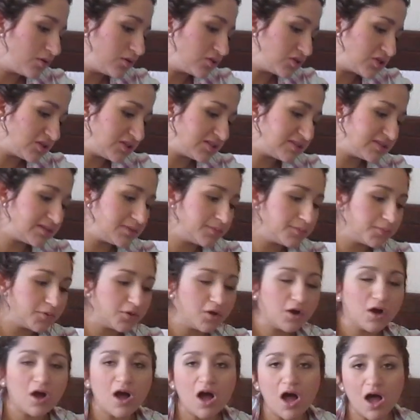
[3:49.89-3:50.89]
just
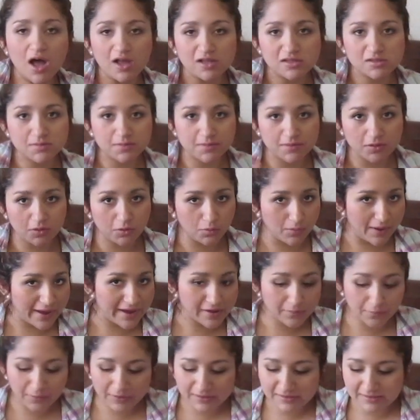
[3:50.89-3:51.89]
simple hospital
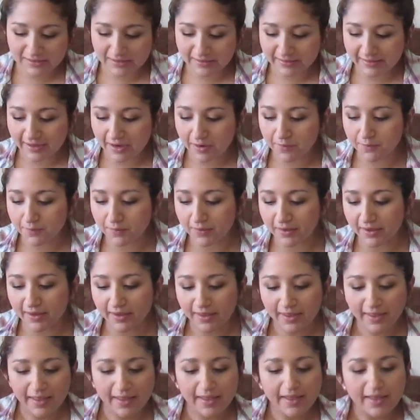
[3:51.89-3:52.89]
white ones in there, but
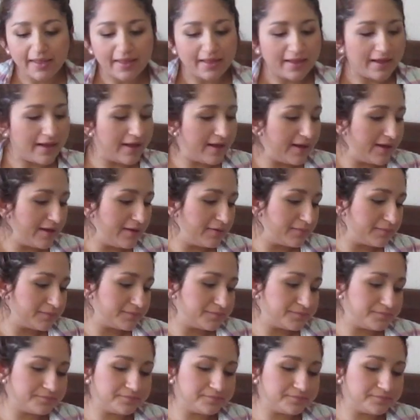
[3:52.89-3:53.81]
um,